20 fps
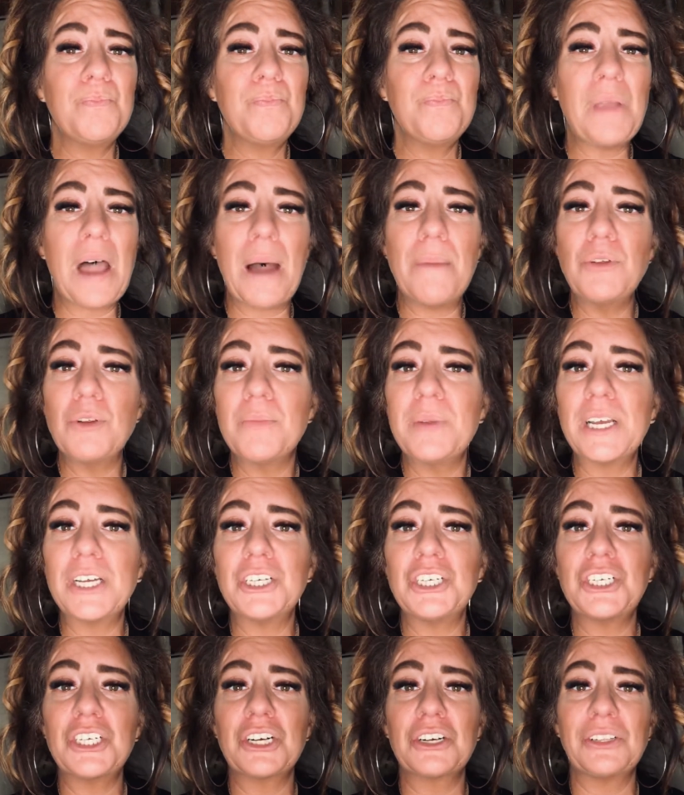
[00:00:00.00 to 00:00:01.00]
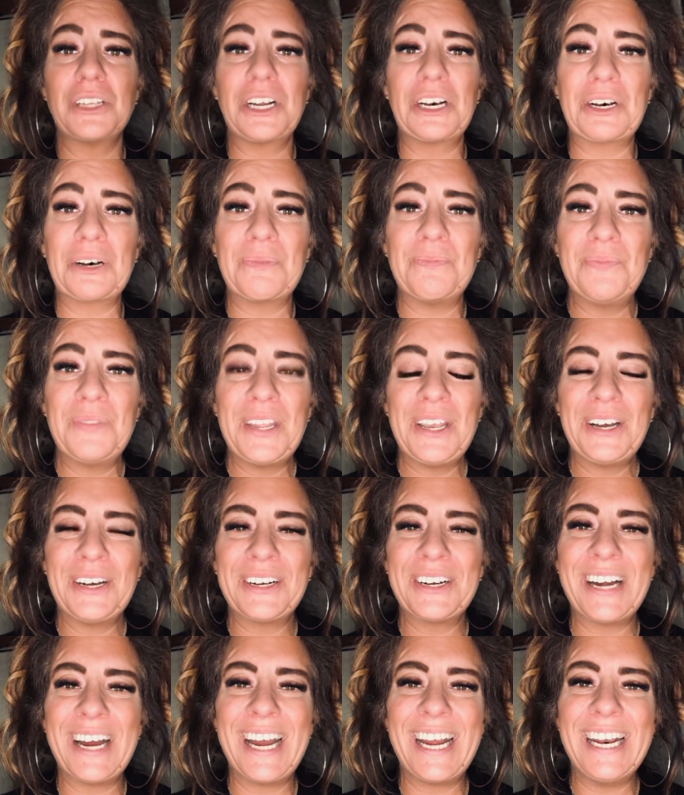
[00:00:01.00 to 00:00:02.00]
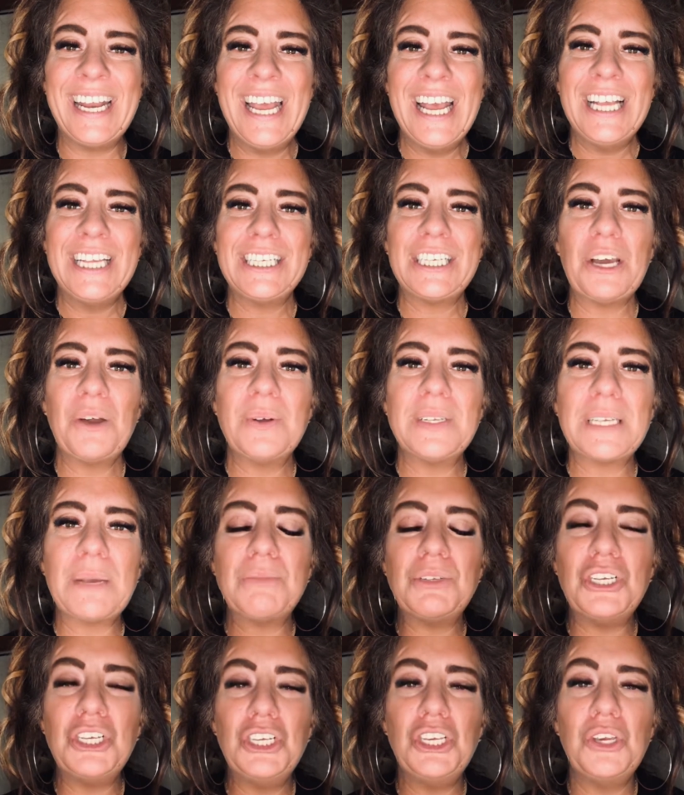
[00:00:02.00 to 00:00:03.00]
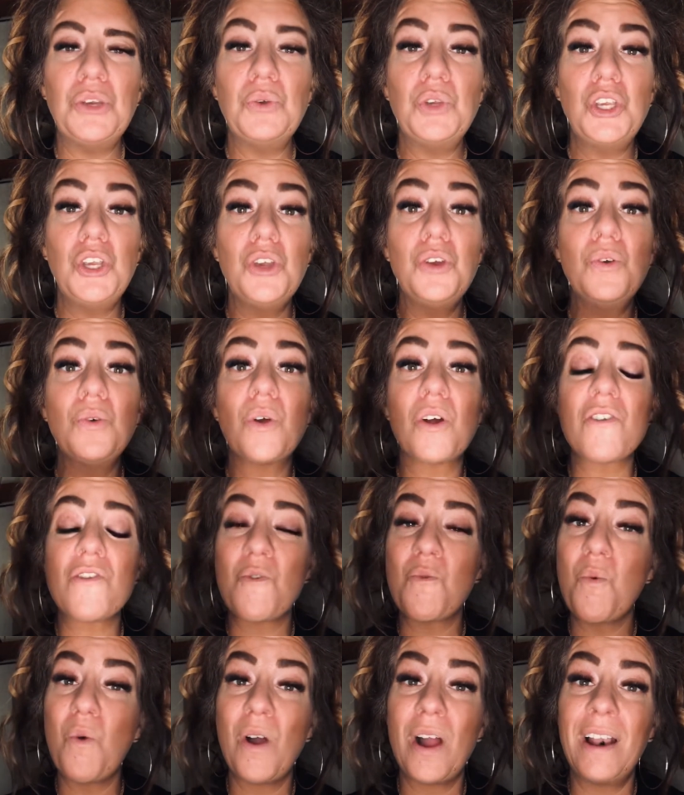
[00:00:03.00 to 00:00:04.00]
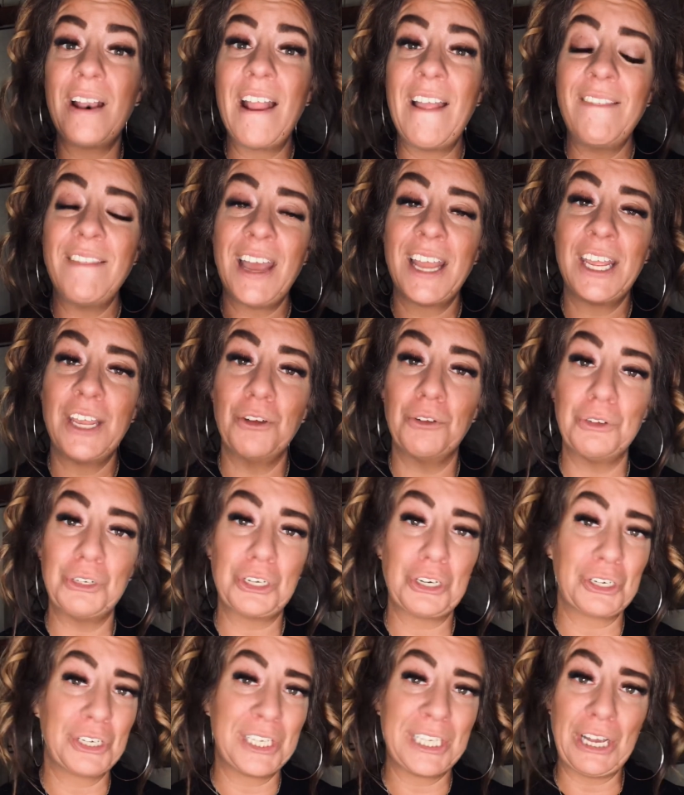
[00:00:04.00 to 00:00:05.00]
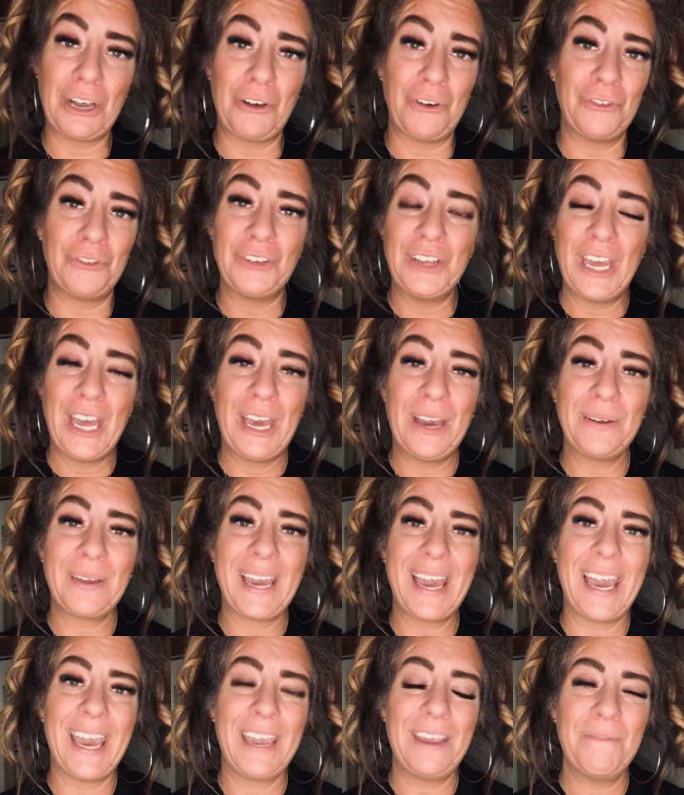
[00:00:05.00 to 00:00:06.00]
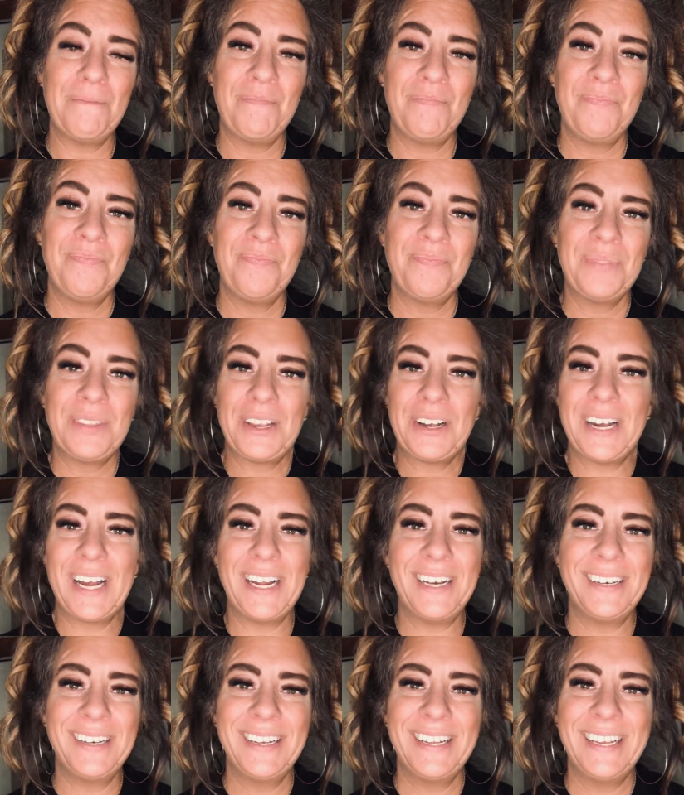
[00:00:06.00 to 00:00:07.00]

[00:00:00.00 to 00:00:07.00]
I'm your biggest cheerleader. All right. So it's up to you. You are the one that heals yourself. Okay. All right.